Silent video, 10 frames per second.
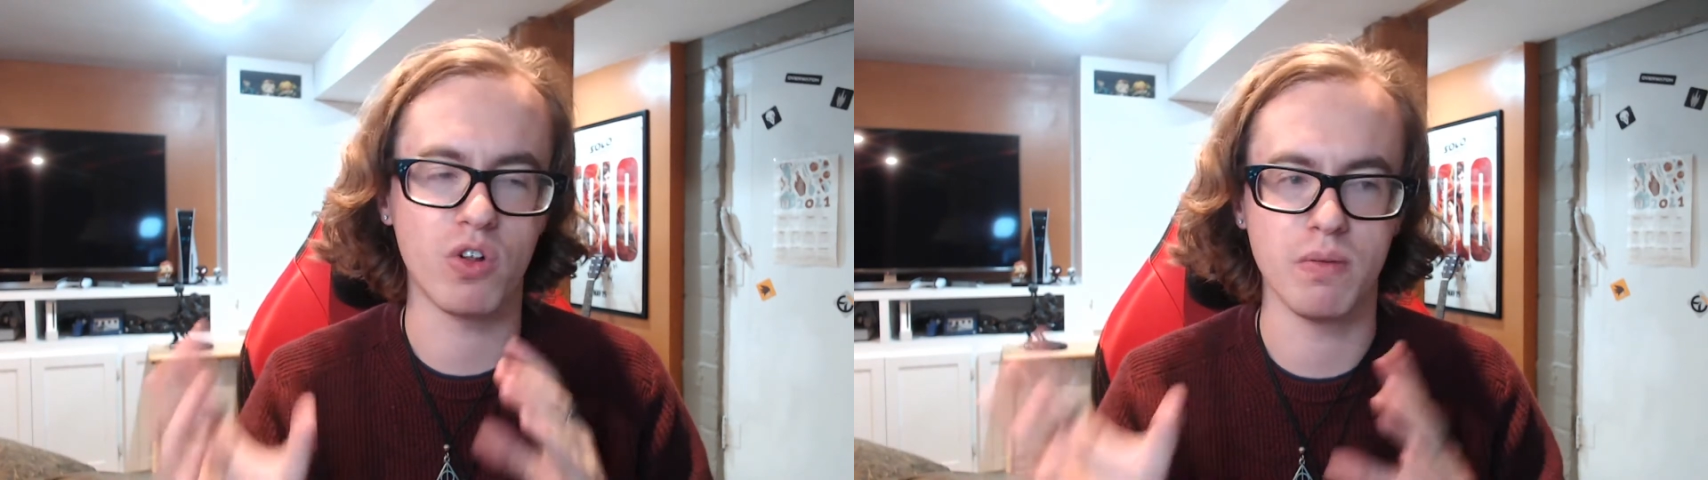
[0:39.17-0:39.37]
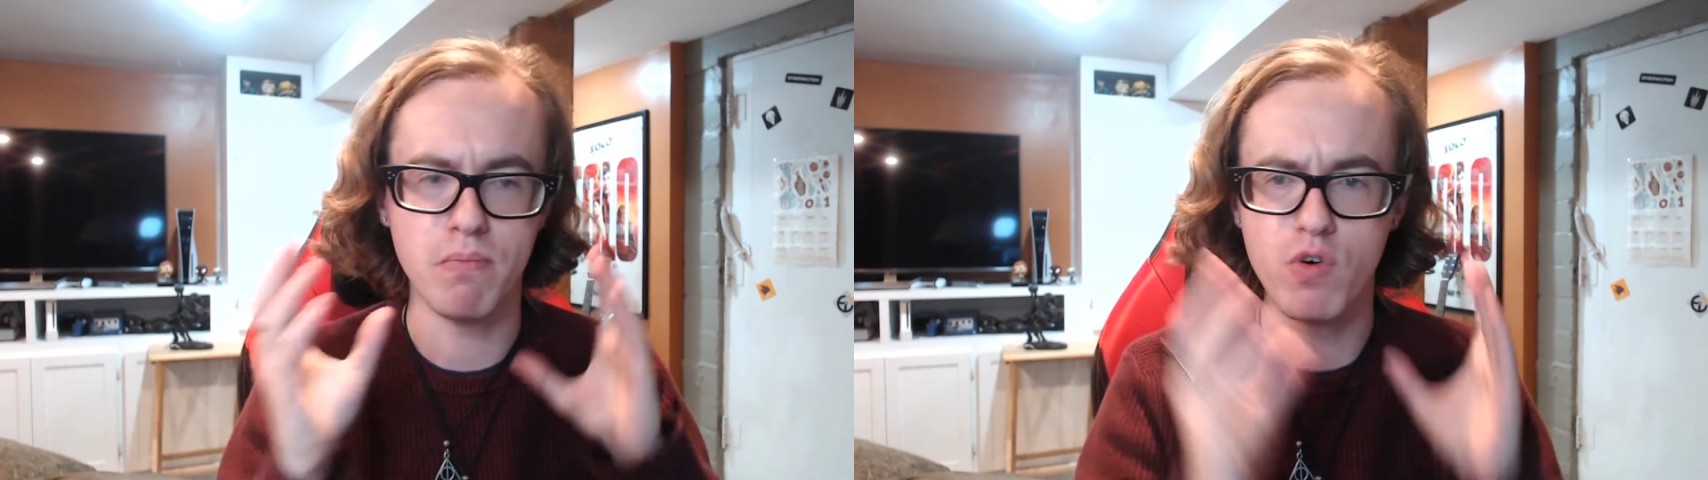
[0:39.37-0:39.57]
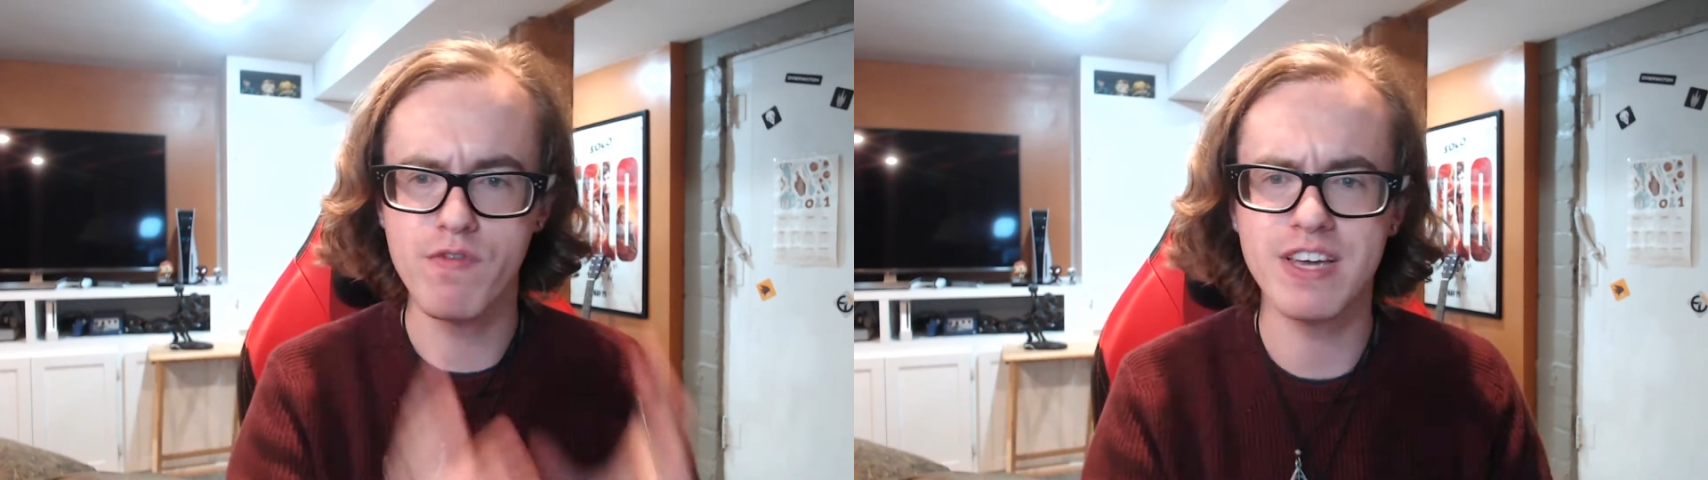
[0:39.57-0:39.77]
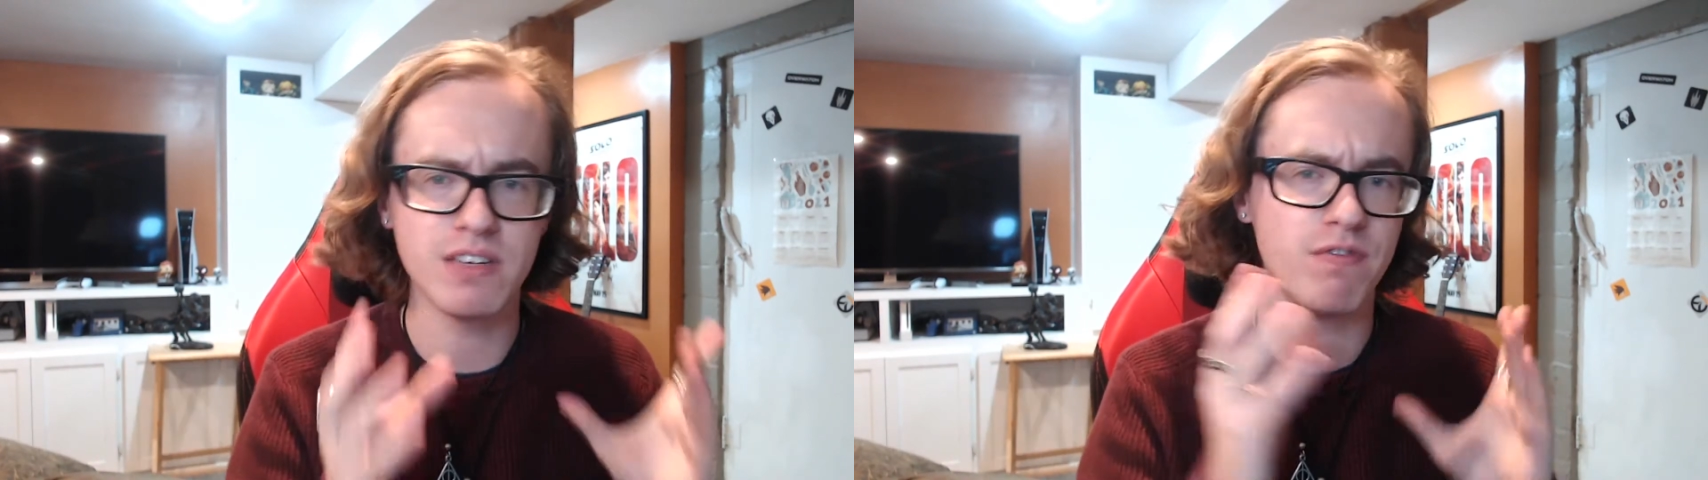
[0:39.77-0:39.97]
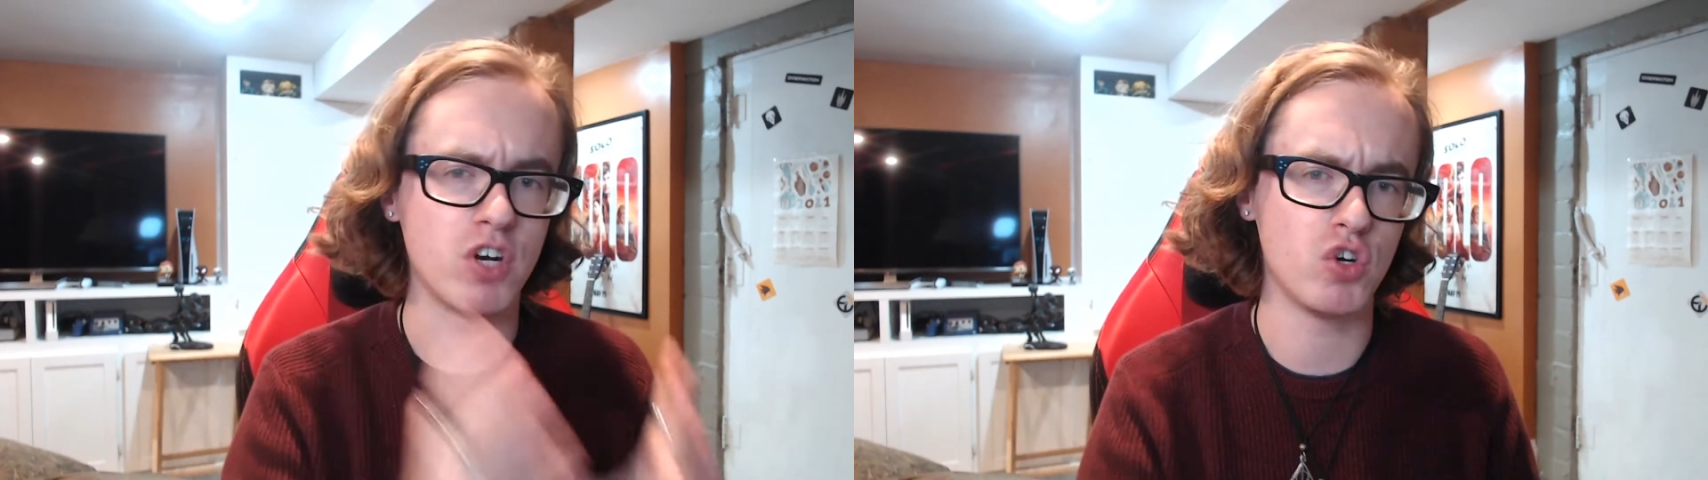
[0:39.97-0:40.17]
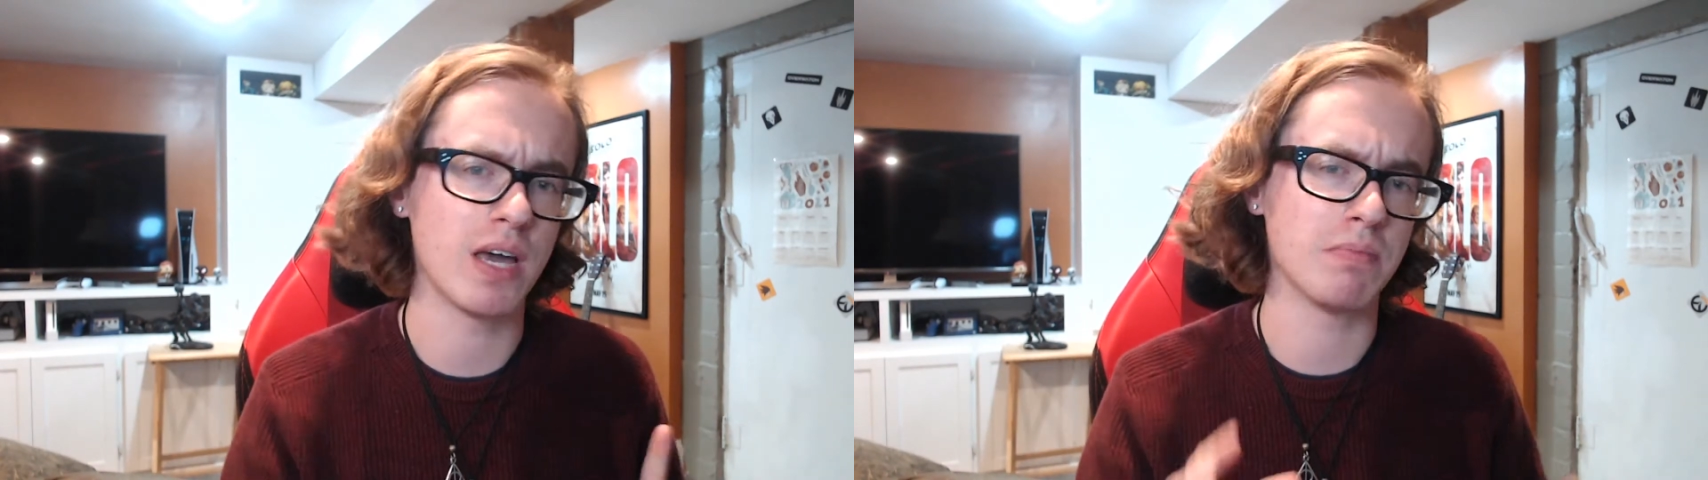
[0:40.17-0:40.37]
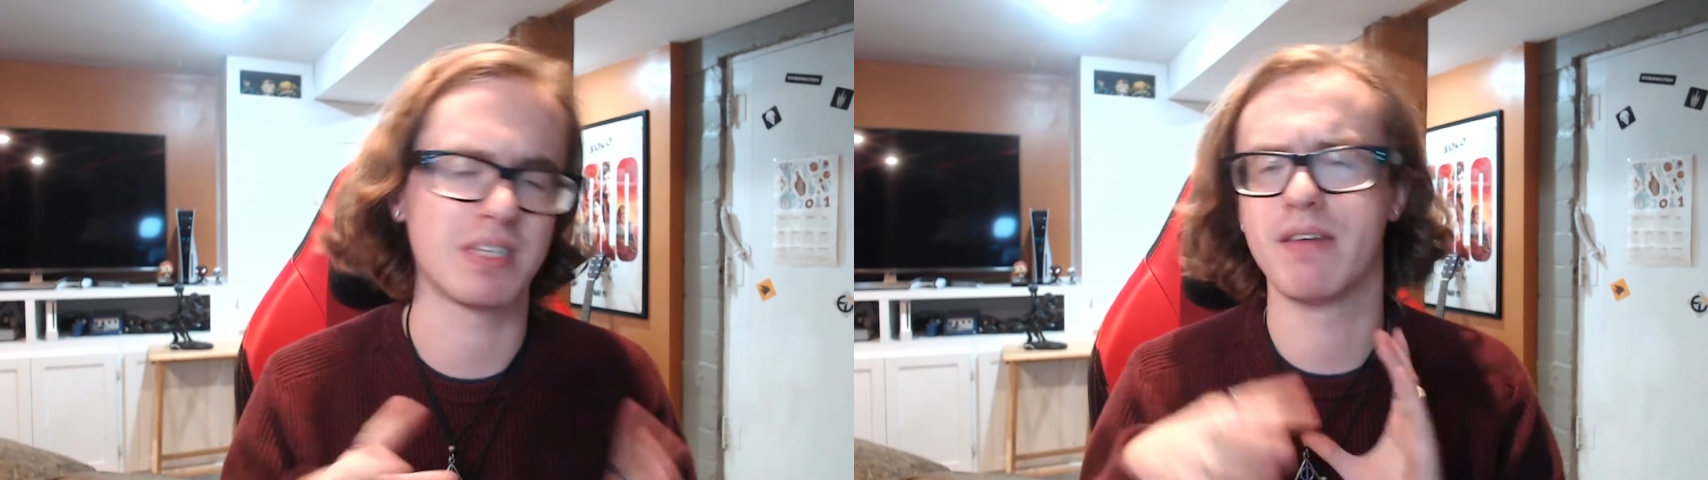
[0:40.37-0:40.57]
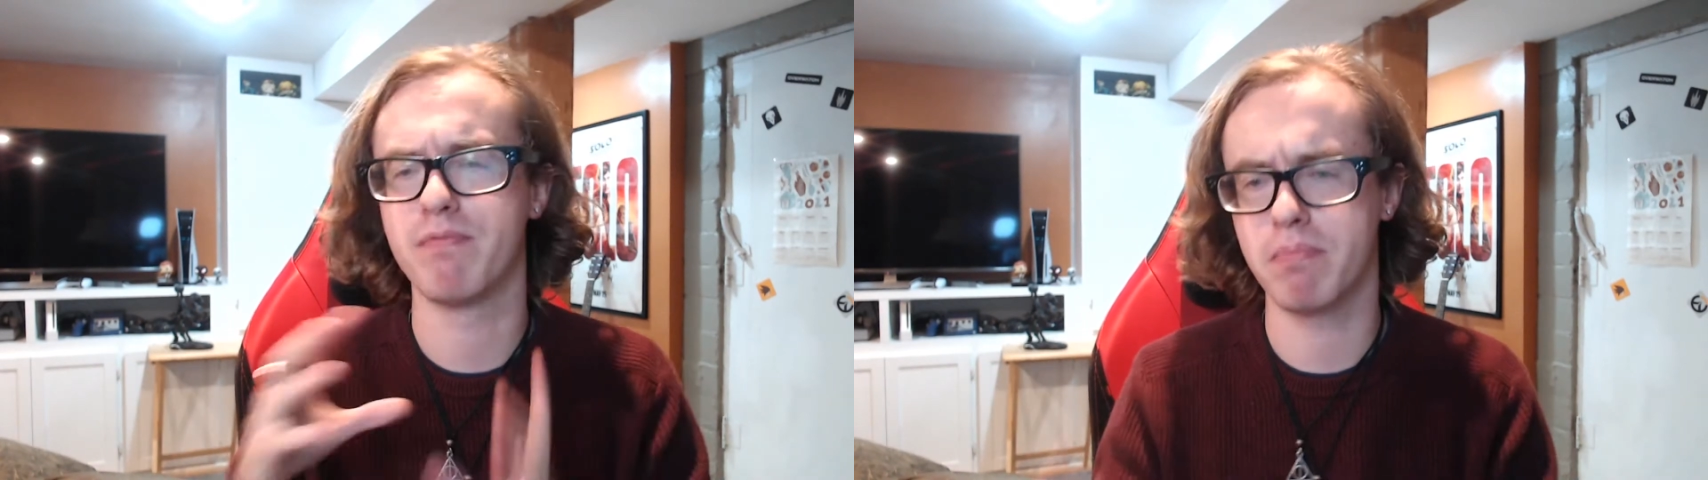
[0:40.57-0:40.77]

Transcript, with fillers: movies and video games and